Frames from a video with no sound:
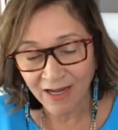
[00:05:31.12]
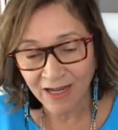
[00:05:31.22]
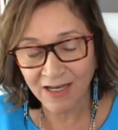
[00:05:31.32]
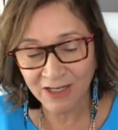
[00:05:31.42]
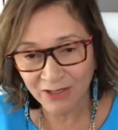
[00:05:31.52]

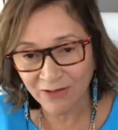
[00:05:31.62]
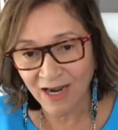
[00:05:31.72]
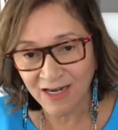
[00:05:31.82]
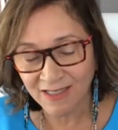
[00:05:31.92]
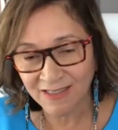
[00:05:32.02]
in the
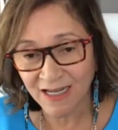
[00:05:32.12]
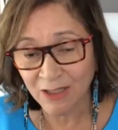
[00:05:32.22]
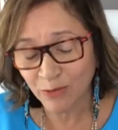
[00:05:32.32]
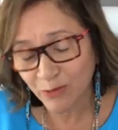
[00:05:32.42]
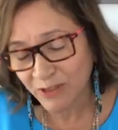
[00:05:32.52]
United
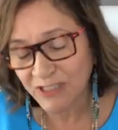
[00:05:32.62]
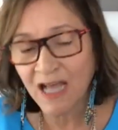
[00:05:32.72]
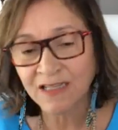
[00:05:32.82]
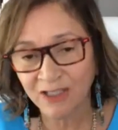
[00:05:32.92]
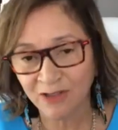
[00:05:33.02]
States, which was
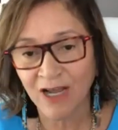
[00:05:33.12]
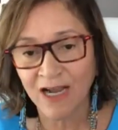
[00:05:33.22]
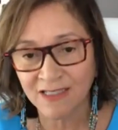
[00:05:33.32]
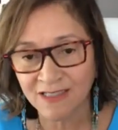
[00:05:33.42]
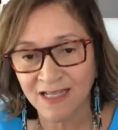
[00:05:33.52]
not the
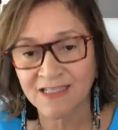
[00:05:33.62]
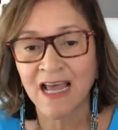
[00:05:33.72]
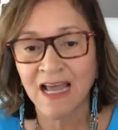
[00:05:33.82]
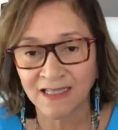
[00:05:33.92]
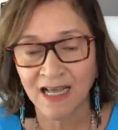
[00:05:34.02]
United States
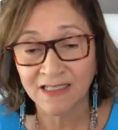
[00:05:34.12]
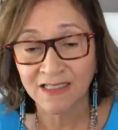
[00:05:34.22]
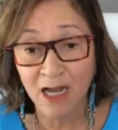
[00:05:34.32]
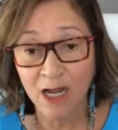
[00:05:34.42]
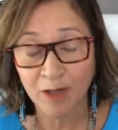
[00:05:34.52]
at that
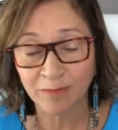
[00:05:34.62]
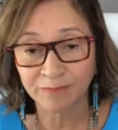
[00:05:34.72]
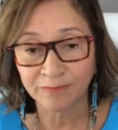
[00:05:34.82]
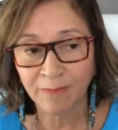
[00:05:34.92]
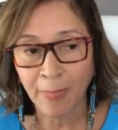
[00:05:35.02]
time.
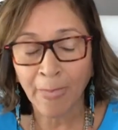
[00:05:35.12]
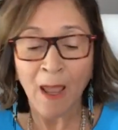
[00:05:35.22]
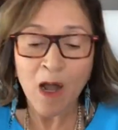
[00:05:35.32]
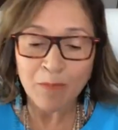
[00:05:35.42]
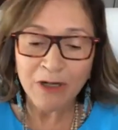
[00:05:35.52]

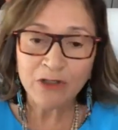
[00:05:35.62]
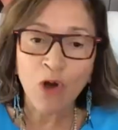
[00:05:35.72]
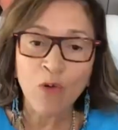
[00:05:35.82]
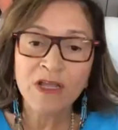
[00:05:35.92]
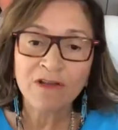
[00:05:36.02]
But
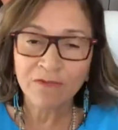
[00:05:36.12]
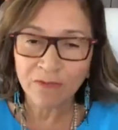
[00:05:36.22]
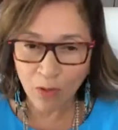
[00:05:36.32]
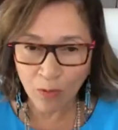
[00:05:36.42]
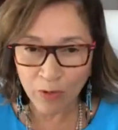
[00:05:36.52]
going
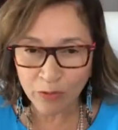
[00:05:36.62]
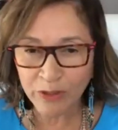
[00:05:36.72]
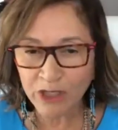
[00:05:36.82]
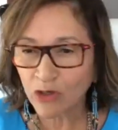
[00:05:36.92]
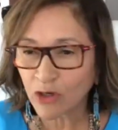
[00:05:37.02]
forward,
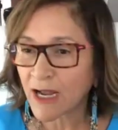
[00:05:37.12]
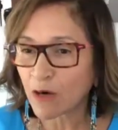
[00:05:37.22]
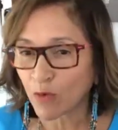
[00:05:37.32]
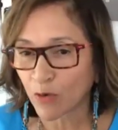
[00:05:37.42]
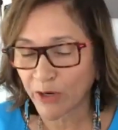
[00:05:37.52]
we look
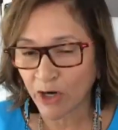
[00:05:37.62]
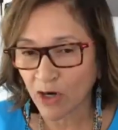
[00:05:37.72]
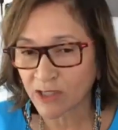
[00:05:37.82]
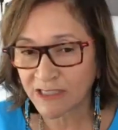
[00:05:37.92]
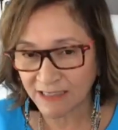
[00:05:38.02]
at where we
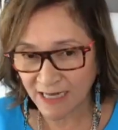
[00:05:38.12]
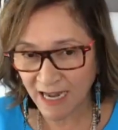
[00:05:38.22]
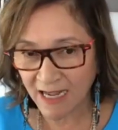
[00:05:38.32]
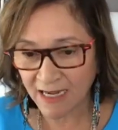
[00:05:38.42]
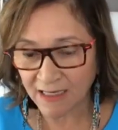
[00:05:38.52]
are
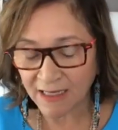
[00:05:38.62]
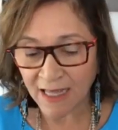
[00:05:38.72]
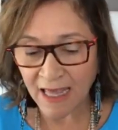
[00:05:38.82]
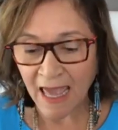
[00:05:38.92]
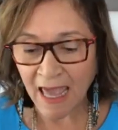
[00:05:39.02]
today.
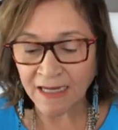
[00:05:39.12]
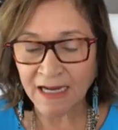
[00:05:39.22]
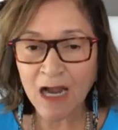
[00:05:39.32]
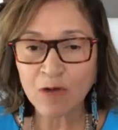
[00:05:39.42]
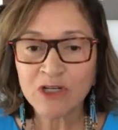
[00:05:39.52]
And
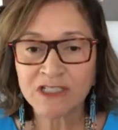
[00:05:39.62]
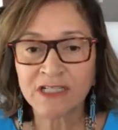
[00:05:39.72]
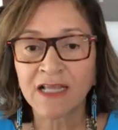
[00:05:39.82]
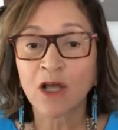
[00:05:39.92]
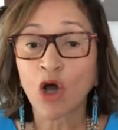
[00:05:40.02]
I would
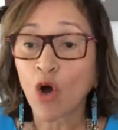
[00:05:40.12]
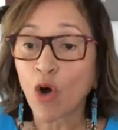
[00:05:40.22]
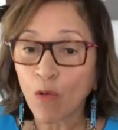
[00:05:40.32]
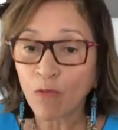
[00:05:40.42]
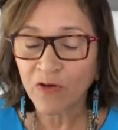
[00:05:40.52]
say the
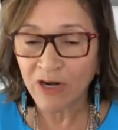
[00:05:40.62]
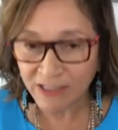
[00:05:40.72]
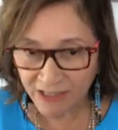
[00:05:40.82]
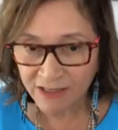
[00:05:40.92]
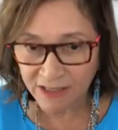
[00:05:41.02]
hope for
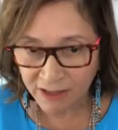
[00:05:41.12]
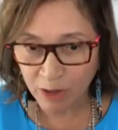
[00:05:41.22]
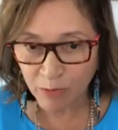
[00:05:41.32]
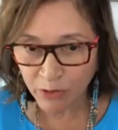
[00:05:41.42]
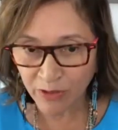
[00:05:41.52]
indigenous
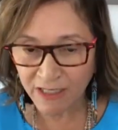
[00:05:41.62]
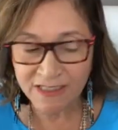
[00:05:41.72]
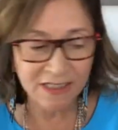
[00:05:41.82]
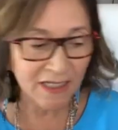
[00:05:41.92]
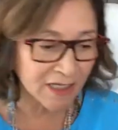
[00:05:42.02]

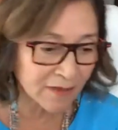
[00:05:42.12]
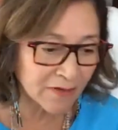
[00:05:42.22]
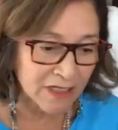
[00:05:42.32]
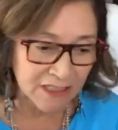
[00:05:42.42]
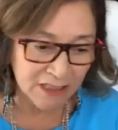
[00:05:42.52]
communities,
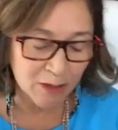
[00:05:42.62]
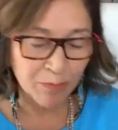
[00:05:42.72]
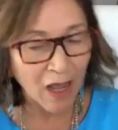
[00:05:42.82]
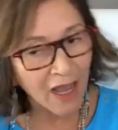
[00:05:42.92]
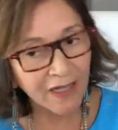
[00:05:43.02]
even in
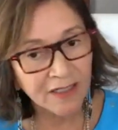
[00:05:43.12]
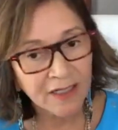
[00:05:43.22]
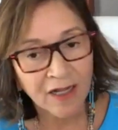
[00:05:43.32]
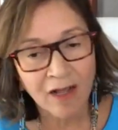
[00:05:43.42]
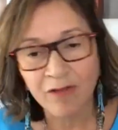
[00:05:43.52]
spite
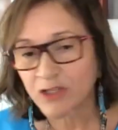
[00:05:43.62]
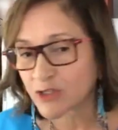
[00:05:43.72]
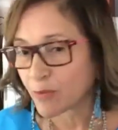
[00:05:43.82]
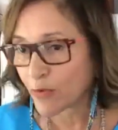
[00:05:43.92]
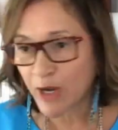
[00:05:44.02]
of the
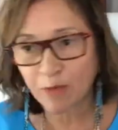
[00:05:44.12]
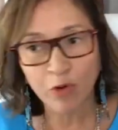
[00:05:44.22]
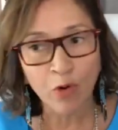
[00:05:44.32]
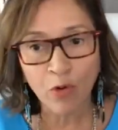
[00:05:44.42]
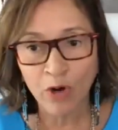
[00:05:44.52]

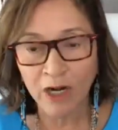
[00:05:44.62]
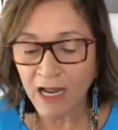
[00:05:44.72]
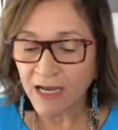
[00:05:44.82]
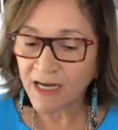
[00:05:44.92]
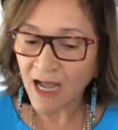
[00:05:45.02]
Supreme Court
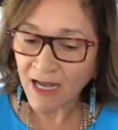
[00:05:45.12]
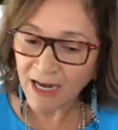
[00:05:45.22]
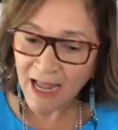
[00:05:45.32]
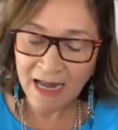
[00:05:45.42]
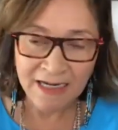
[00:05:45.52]
not
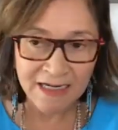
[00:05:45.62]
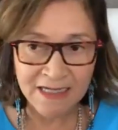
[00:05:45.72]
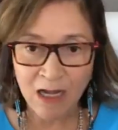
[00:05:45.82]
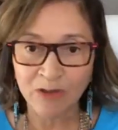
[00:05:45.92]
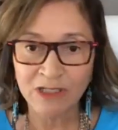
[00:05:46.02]
handing
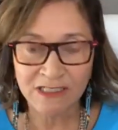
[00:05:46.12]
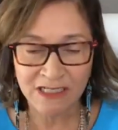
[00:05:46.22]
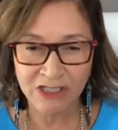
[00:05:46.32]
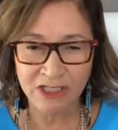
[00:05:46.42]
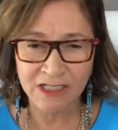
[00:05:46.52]
down
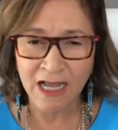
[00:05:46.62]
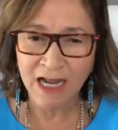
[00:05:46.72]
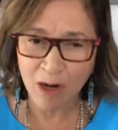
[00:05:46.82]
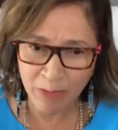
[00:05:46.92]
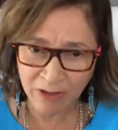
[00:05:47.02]
decisions that
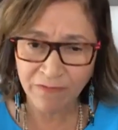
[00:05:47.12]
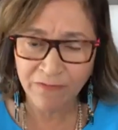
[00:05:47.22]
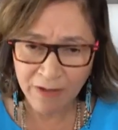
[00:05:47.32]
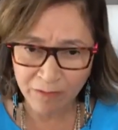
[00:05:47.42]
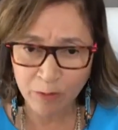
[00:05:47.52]
have been
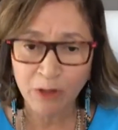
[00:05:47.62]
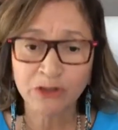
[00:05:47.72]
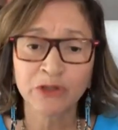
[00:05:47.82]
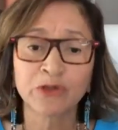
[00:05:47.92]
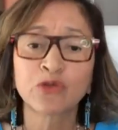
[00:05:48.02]
favorable
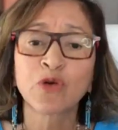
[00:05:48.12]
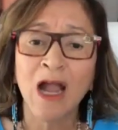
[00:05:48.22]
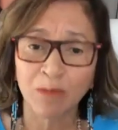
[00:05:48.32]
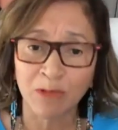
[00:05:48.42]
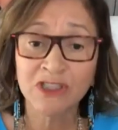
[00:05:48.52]
to
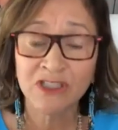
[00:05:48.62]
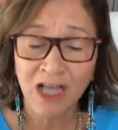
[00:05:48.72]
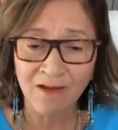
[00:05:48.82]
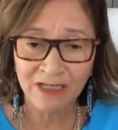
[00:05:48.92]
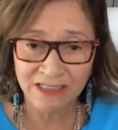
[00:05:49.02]
tribal
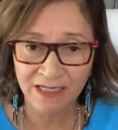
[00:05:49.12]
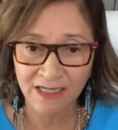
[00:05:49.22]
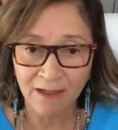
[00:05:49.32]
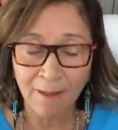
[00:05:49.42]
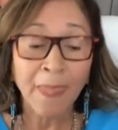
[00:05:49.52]

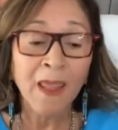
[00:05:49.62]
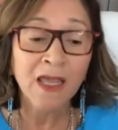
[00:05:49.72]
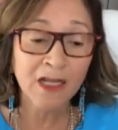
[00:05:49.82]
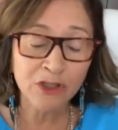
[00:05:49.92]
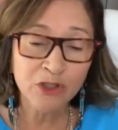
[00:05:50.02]
sovereignty,
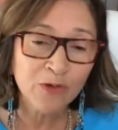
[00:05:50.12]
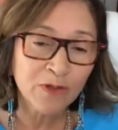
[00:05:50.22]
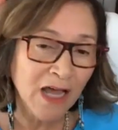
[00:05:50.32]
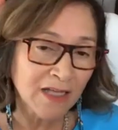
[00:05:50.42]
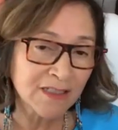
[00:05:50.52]
in two
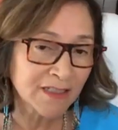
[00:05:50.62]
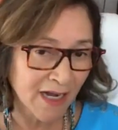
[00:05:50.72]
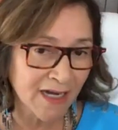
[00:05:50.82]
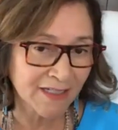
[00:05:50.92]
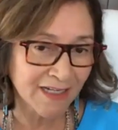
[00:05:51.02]
thousand
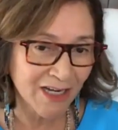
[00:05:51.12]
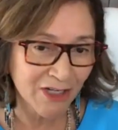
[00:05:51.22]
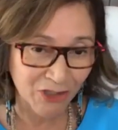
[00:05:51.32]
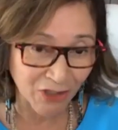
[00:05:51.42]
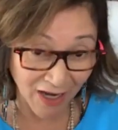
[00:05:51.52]
nineteen,
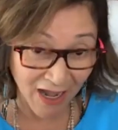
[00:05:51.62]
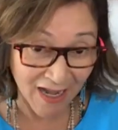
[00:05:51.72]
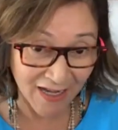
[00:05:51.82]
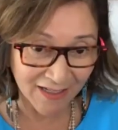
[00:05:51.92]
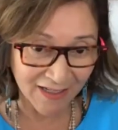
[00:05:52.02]

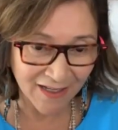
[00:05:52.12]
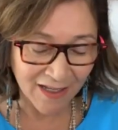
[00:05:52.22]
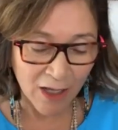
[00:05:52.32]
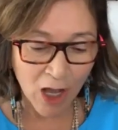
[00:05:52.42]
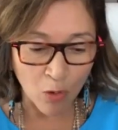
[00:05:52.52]
July,
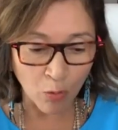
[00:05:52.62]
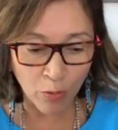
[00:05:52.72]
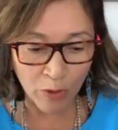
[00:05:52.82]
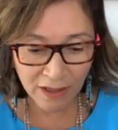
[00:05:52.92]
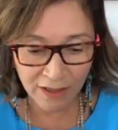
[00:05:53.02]

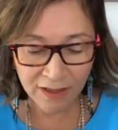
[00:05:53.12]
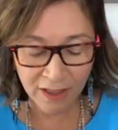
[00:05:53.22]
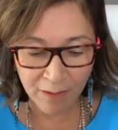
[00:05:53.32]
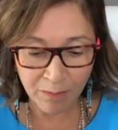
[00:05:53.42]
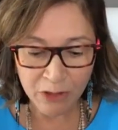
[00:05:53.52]
with
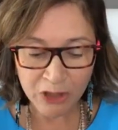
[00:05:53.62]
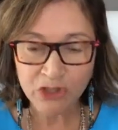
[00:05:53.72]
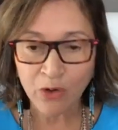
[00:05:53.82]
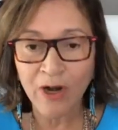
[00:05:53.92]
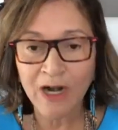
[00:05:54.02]
the
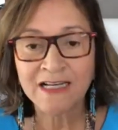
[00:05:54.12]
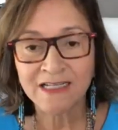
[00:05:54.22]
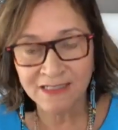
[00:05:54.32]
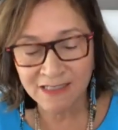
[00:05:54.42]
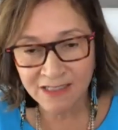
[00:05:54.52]
majority
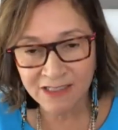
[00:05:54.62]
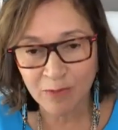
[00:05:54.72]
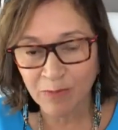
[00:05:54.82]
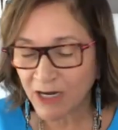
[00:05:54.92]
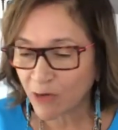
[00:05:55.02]
decision
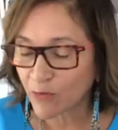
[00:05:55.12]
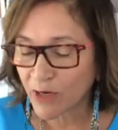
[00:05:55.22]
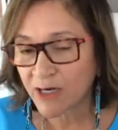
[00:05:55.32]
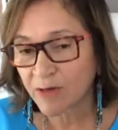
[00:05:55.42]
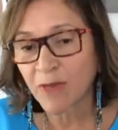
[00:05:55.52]
being
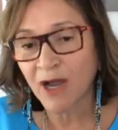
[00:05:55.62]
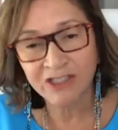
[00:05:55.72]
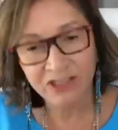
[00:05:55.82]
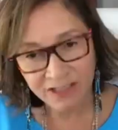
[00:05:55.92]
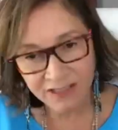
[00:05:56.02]
written by
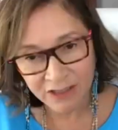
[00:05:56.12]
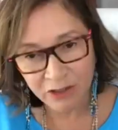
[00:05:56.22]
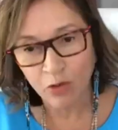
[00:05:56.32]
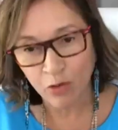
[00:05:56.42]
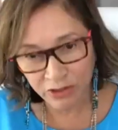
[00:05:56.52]
Justice
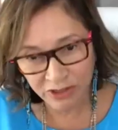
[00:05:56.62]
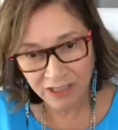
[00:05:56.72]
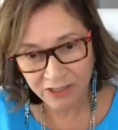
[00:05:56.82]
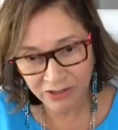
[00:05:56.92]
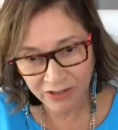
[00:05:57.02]

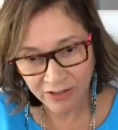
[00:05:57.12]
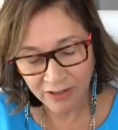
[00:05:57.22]
Gorsuch,